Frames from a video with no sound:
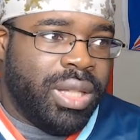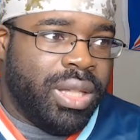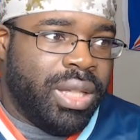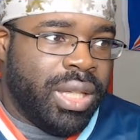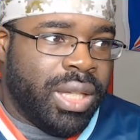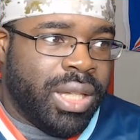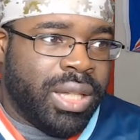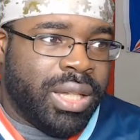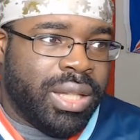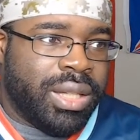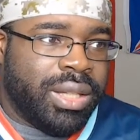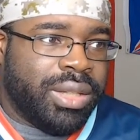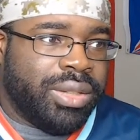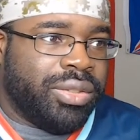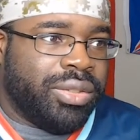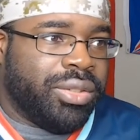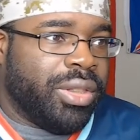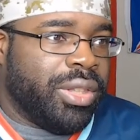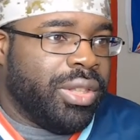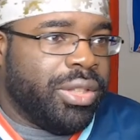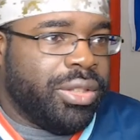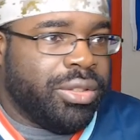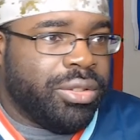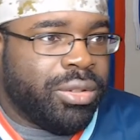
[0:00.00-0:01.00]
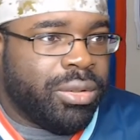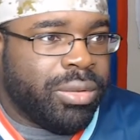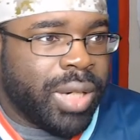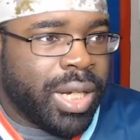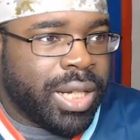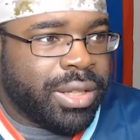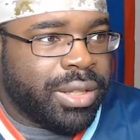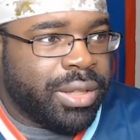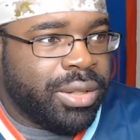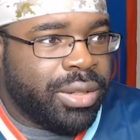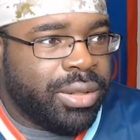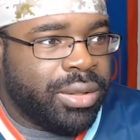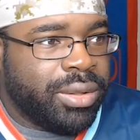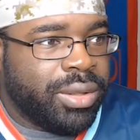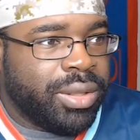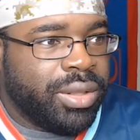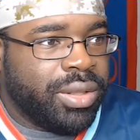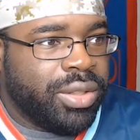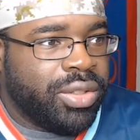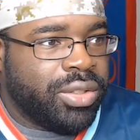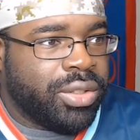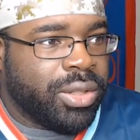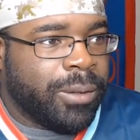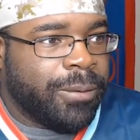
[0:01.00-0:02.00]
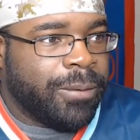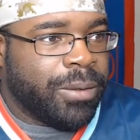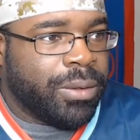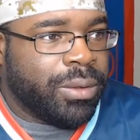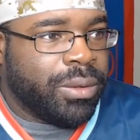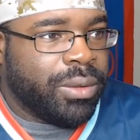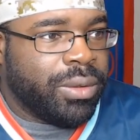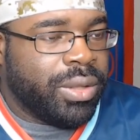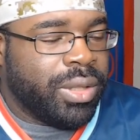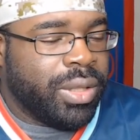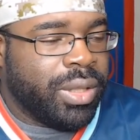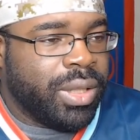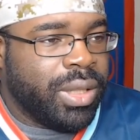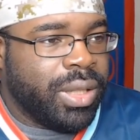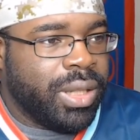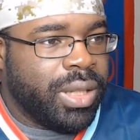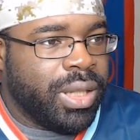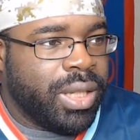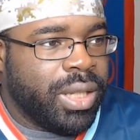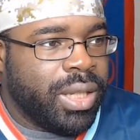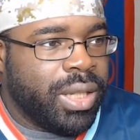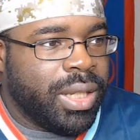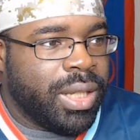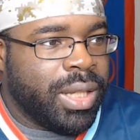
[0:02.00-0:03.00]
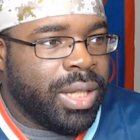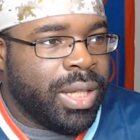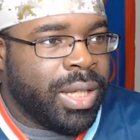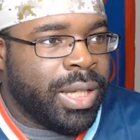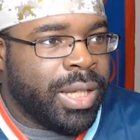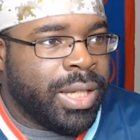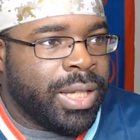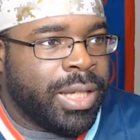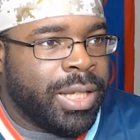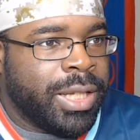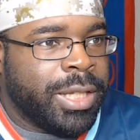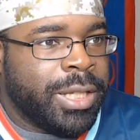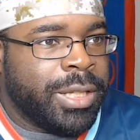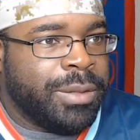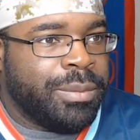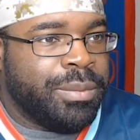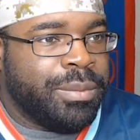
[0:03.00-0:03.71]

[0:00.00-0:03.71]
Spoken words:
as the Kraken suffered a